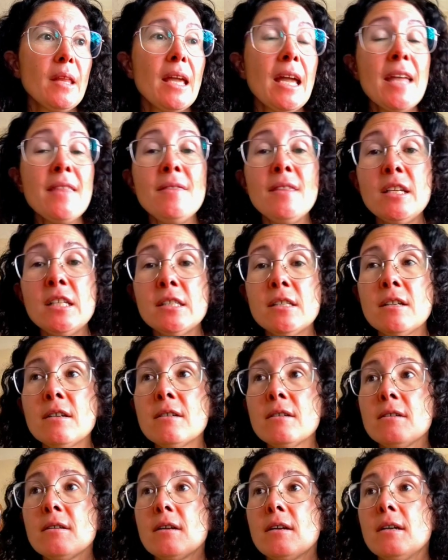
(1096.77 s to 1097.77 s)
And these
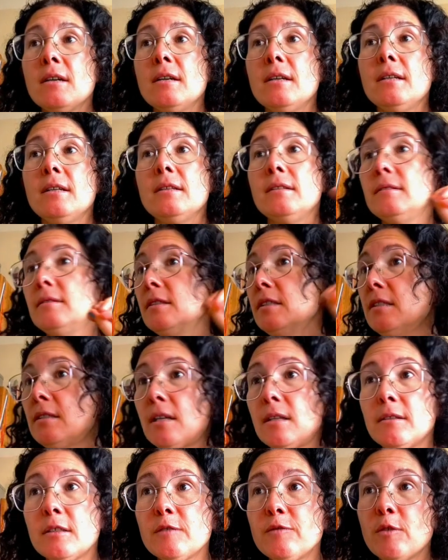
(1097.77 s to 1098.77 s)
are the
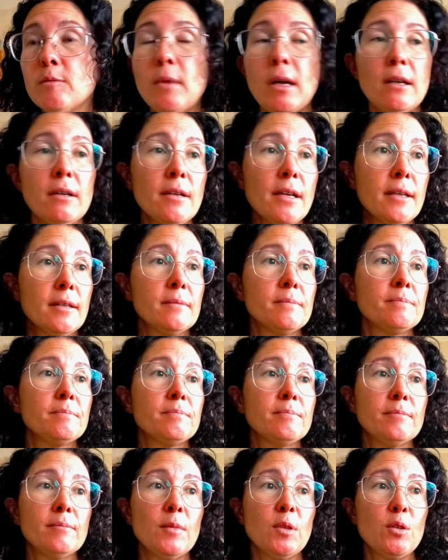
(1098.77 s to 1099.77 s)
standards from LRA.
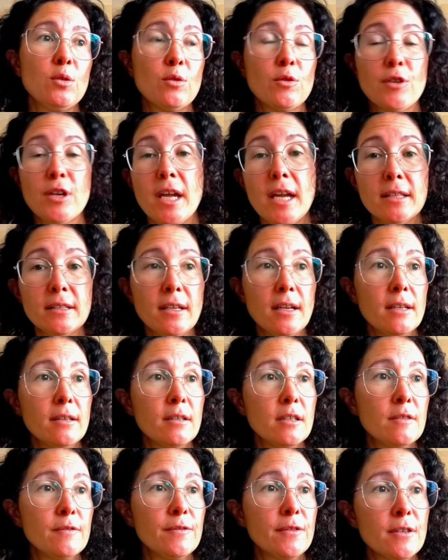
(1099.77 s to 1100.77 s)
You create the
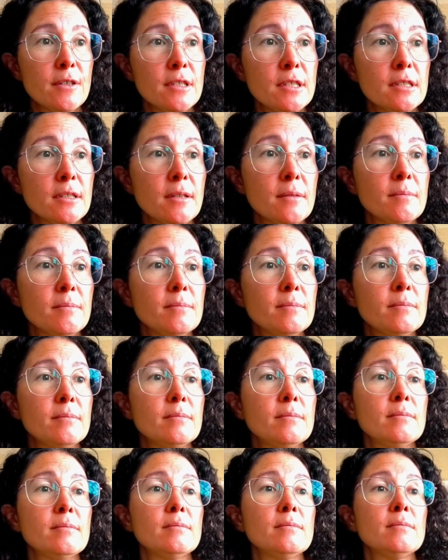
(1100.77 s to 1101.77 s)
LRA first.
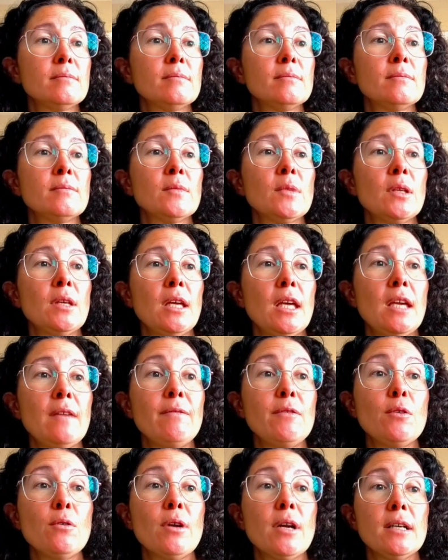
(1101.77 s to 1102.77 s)
If
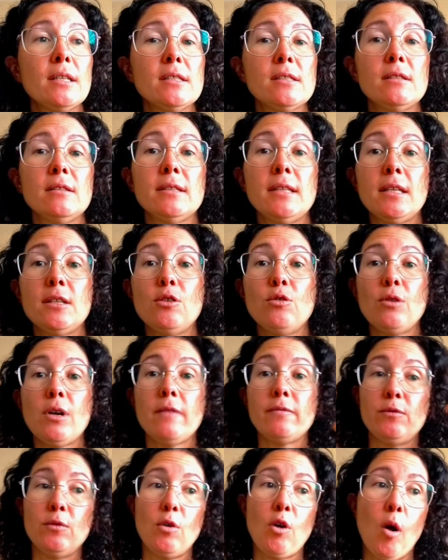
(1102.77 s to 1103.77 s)
you cancel, then you
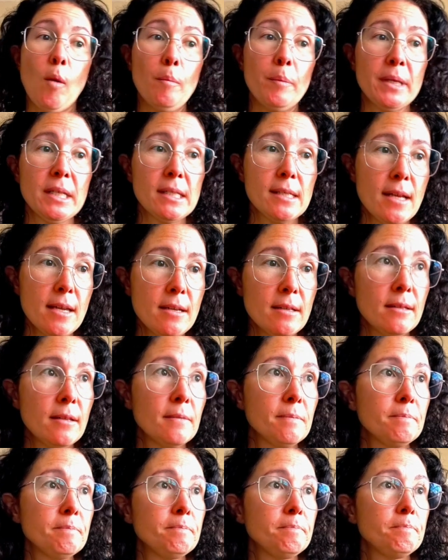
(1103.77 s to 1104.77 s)
have to compensate.
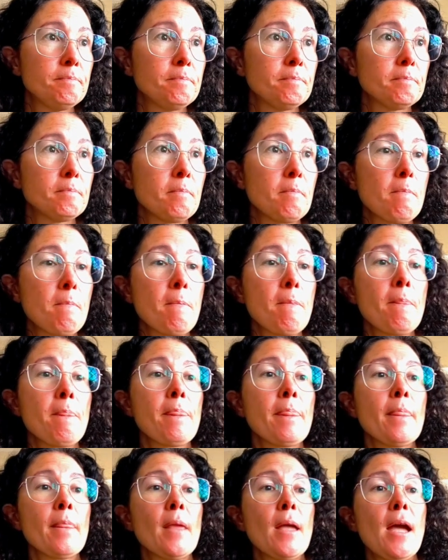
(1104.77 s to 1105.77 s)

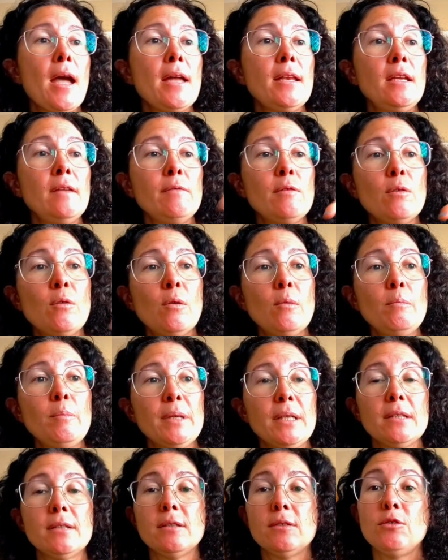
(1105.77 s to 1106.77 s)
And if you
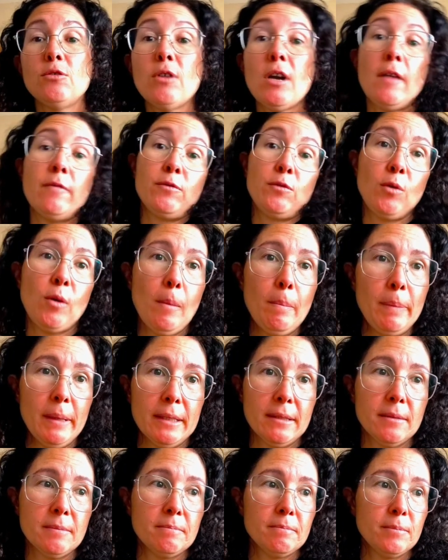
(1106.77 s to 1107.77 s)
complete, you have to
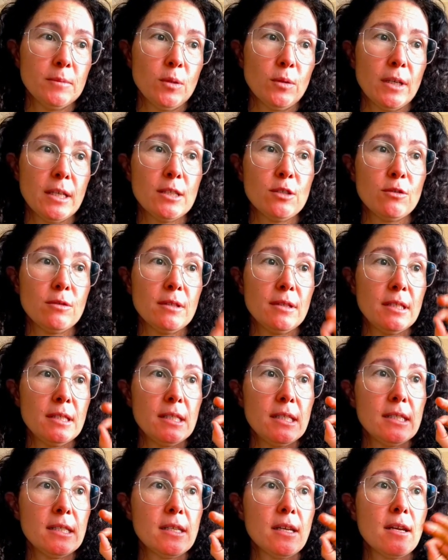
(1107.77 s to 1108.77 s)
complete. Okay, so this
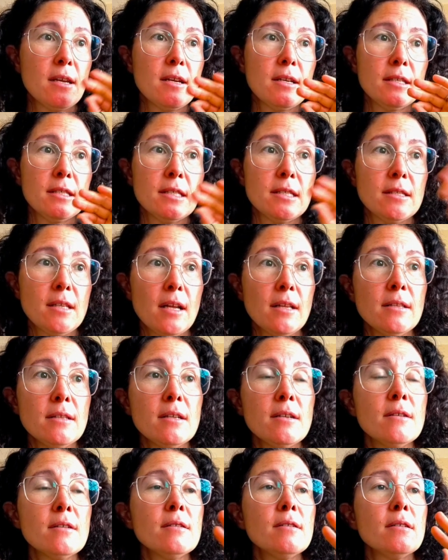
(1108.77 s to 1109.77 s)
is
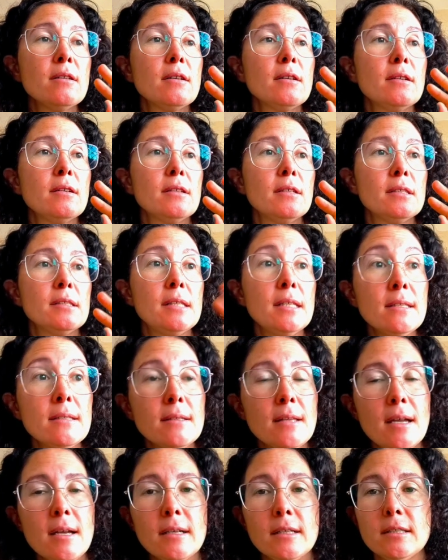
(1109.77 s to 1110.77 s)
standard
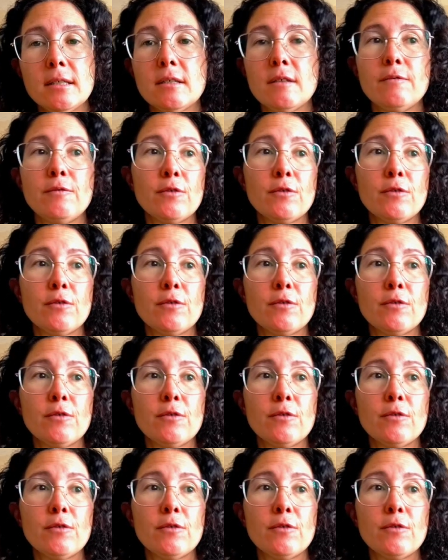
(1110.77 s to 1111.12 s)
syntax